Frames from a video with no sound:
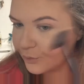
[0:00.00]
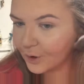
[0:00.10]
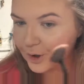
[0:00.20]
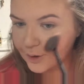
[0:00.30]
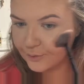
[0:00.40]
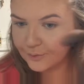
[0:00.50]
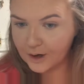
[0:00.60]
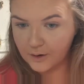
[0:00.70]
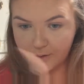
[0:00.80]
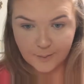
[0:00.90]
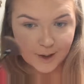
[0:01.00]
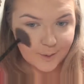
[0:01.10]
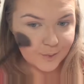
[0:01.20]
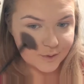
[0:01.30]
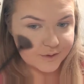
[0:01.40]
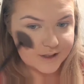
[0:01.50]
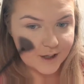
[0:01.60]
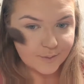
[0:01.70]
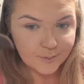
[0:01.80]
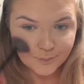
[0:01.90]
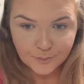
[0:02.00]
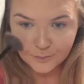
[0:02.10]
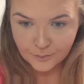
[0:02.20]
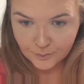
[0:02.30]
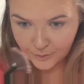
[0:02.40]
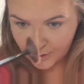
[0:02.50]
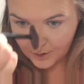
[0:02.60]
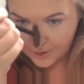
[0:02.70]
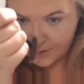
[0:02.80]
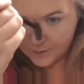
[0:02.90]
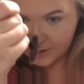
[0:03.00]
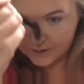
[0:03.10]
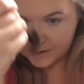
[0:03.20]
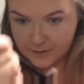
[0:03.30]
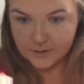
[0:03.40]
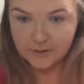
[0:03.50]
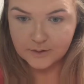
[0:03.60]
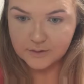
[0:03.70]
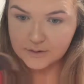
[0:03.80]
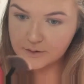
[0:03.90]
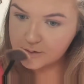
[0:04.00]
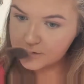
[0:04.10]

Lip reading: got it right on them apples there, and down the nose,